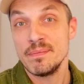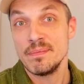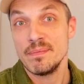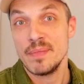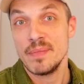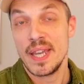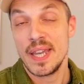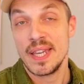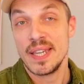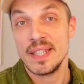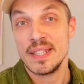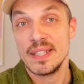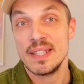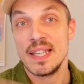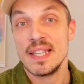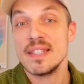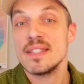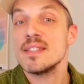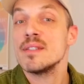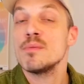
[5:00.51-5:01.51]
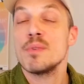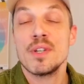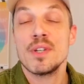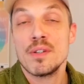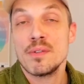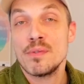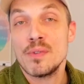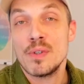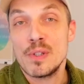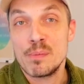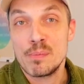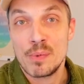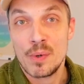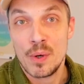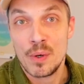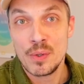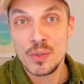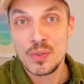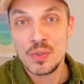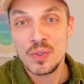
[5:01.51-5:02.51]
And that's a wonderful
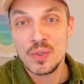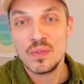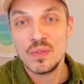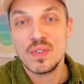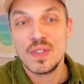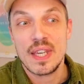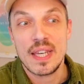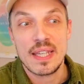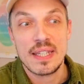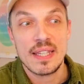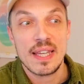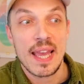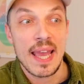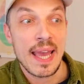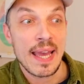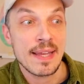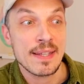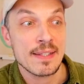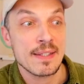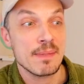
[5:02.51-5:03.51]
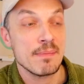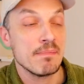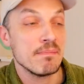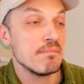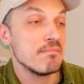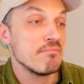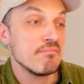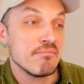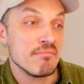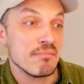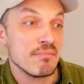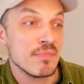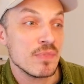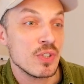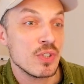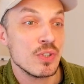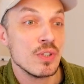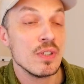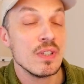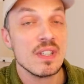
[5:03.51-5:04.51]
approach that has
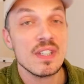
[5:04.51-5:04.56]
stood the